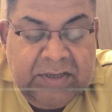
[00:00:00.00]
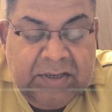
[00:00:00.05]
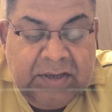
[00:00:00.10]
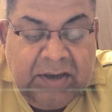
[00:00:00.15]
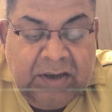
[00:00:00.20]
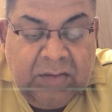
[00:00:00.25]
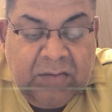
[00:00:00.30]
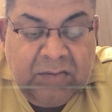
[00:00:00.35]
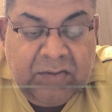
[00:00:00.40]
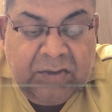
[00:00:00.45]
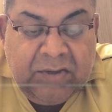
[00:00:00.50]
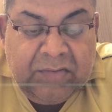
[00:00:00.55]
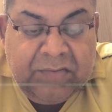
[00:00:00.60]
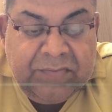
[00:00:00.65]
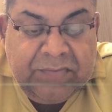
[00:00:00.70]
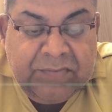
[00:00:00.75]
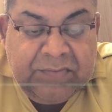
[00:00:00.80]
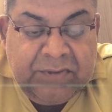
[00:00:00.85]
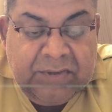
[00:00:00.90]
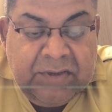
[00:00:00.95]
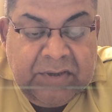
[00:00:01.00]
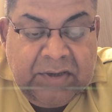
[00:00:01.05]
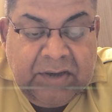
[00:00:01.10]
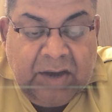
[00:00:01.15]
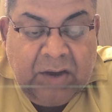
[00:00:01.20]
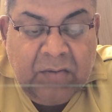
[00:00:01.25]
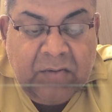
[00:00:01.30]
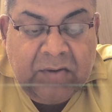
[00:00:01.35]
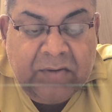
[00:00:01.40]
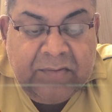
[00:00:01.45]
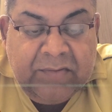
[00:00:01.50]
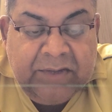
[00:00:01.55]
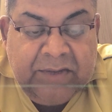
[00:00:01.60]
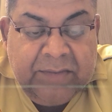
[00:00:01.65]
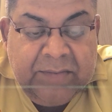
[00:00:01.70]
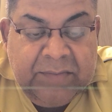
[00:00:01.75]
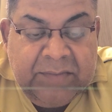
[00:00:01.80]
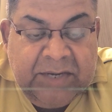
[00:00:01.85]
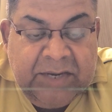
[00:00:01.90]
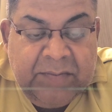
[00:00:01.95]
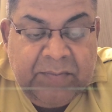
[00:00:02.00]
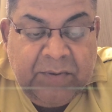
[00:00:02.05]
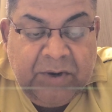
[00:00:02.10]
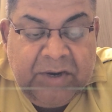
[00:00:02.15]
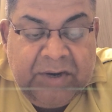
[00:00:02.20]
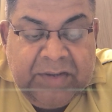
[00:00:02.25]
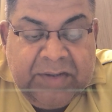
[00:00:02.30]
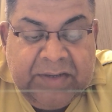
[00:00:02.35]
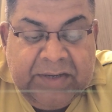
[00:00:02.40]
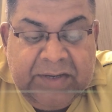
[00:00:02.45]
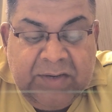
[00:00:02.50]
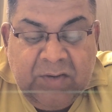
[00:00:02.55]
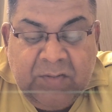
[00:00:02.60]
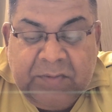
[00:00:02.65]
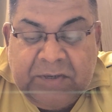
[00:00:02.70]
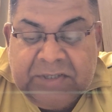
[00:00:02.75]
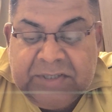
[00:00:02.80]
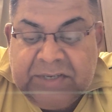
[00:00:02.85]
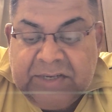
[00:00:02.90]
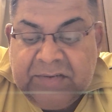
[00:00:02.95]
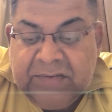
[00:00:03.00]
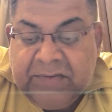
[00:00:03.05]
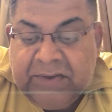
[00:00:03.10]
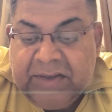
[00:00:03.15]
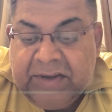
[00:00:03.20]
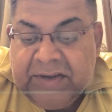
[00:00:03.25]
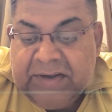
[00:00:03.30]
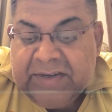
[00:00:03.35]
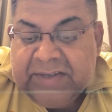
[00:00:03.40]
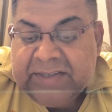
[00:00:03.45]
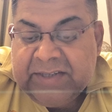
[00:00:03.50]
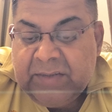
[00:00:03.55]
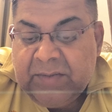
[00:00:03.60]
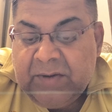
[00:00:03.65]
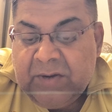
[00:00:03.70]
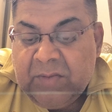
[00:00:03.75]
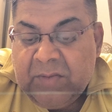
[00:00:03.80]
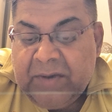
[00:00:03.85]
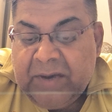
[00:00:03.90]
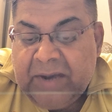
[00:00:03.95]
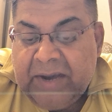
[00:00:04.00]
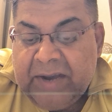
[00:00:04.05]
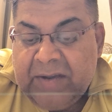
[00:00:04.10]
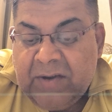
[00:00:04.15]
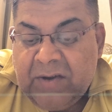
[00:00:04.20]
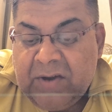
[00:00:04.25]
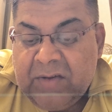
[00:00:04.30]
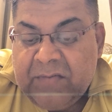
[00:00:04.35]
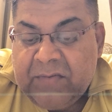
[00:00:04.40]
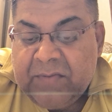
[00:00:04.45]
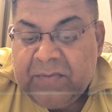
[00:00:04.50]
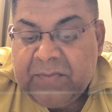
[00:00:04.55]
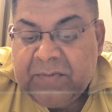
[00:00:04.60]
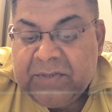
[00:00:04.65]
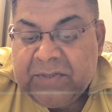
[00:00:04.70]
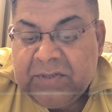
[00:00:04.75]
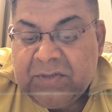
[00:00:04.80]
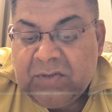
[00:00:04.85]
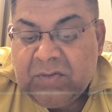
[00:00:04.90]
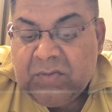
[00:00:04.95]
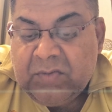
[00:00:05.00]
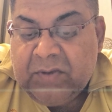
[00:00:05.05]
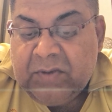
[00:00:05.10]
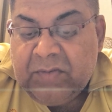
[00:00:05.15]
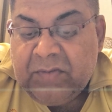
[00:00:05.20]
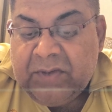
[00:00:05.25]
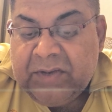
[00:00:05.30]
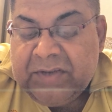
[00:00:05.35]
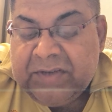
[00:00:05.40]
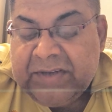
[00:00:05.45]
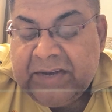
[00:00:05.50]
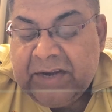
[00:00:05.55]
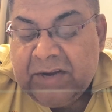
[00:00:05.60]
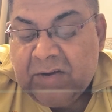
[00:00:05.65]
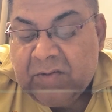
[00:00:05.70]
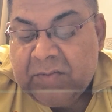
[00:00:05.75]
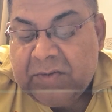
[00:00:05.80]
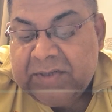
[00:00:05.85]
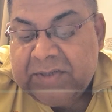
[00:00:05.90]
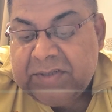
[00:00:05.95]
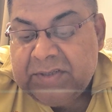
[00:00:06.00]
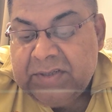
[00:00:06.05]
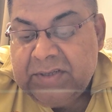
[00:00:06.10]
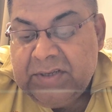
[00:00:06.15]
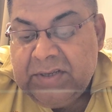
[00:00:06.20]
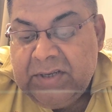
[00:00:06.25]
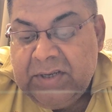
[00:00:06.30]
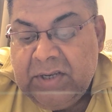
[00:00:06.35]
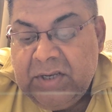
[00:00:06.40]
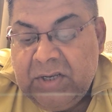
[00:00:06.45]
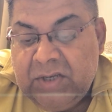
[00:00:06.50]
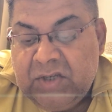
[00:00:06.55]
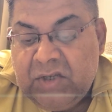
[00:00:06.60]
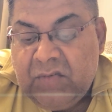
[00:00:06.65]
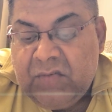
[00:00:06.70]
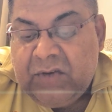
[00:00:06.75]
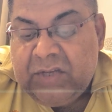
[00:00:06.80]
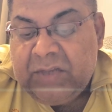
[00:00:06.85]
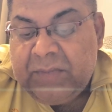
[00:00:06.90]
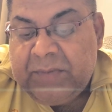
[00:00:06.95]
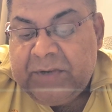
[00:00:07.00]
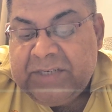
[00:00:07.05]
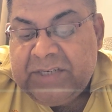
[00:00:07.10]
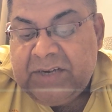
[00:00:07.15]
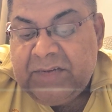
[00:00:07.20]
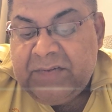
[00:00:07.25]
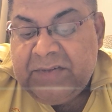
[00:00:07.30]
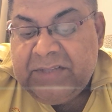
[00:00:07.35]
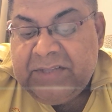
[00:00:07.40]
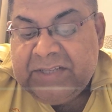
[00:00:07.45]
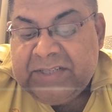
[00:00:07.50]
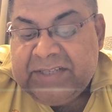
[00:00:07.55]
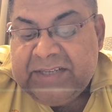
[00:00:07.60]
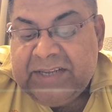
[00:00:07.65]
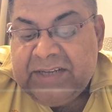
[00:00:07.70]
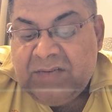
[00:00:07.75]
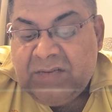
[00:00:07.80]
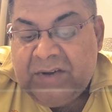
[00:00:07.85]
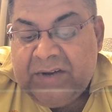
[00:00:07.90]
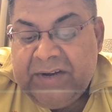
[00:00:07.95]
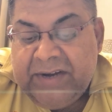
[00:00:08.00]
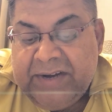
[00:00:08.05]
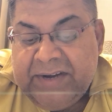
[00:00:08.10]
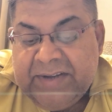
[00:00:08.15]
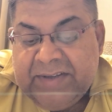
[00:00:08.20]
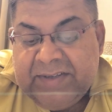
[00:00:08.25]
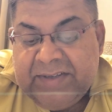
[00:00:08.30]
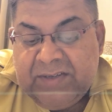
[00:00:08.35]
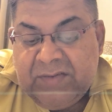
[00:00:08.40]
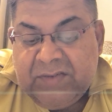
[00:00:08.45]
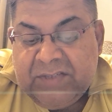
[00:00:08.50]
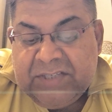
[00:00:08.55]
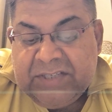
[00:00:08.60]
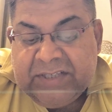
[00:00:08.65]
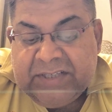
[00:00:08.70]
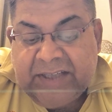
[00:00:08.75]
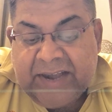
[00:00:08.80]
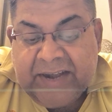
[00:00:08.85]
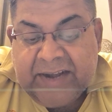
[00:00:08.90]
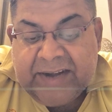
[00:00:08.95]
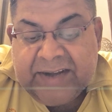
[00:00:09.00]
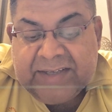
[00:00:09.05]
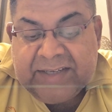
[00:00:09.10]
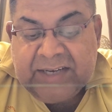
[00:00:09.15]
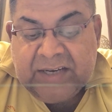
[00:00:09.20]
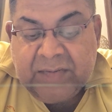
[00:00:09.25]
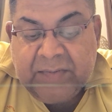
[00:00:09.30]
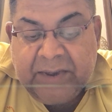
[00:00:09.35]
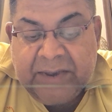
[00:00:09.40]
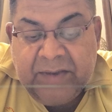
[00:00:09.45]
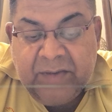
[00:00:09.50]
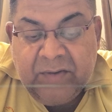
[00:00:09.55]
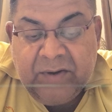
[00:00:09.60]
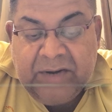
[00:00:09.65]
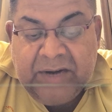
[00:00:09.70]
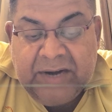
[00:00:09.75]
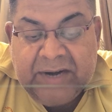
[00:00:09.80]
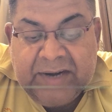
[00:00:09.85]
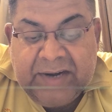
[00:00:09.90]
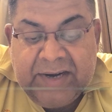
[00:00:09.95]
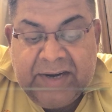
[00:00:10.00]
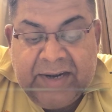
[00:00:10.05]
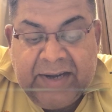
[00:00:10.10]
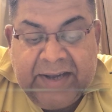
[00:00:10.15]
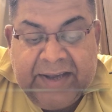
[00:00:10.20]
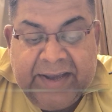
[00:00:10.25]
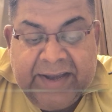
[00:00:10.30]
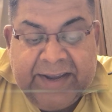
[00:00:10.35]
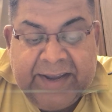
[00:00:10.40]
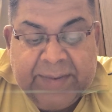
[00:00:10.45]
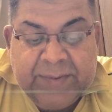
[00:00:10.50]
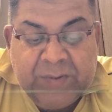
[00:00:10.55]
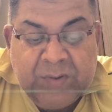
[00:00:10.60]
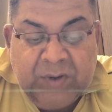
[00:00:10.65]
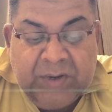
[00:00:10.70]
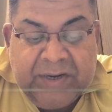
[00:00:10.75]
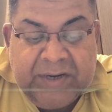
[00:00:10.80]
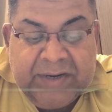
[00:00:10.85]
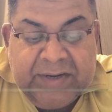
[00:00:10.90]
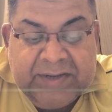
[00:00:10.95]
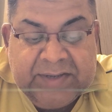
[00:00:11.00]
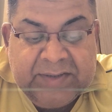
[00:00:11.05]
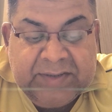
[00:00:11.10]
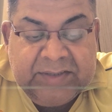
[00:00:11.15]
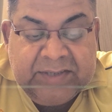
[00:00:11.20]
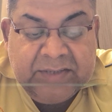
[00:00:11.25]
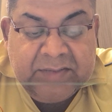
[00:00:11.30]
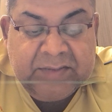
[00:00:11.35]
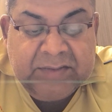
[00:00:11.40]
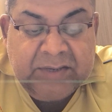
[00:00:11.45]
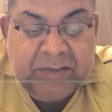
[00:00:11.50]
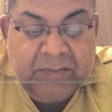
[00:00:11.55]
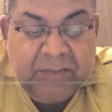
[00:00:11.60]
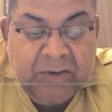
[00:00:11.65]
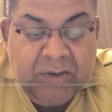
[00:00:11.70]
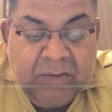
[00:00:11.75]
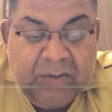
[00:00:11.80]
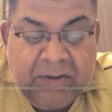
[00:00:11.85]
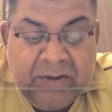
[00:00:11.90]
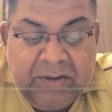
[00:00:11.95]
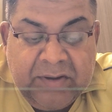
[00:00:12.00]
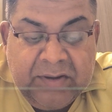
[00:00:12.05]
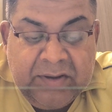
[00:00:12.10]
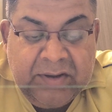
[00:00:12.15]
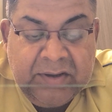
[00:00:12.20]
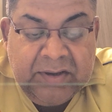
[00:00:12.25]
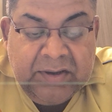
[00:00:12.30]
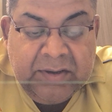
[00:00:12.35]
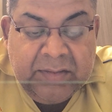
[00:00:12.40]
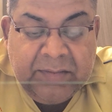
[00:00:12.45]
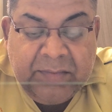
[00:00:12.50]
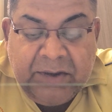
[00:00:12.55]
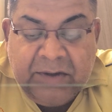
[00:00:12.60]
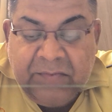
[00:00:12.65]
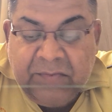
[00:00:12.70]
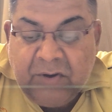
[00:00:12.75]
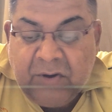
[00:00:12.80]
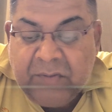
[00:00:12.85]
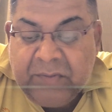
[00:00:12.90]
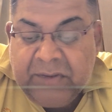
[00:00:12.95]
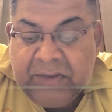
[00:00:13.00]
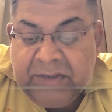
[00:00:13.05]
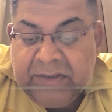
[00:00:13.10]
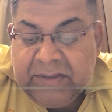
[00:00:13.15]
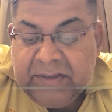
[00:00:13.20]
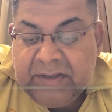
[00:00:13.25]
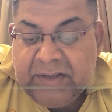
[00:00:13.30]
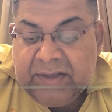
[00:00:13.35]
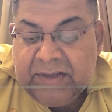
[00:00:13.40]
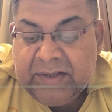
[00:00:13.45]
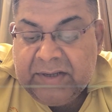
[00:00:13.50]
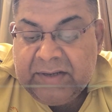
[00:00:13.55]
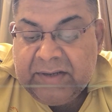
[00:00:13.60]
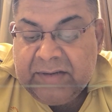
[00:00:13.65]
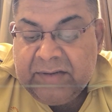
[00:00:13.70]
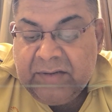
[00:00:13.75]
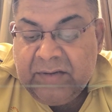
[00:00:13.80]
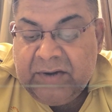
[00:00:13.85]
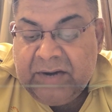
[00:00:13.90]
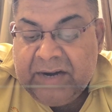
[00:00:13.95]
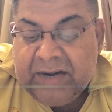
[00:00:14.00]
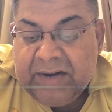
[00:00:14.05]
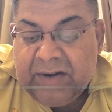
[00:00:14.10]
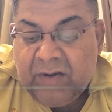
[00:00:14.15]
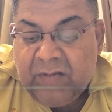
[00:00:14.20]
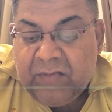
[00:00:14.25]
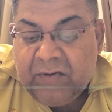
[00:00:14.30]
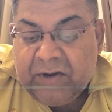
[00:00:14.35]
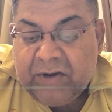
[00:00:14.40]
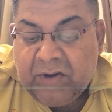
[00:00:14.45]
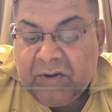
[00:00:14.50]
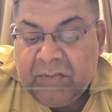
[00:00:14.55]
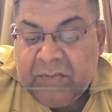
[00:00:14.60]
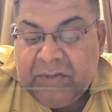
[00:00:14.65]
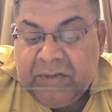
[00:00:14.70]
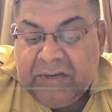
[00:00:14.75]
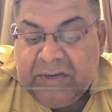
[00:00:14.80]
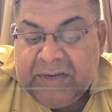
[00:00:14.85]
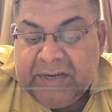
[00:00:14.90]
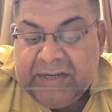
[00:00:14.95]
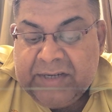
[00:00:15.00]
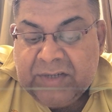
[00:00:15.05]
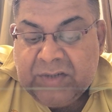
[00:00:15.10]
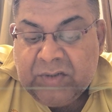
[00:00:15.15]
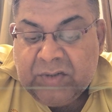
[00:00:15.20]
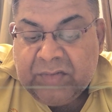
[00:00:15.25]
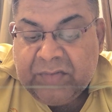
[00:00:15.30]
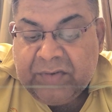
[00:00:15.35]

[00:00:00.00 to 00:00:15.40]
them 3.32% were dysseminoma and 24% women were teratomas. So, for the patient with the stage 1A disease, which is characteristic by unilateral encapsulated germinoma, performing the unilateral oophorectomy leads to the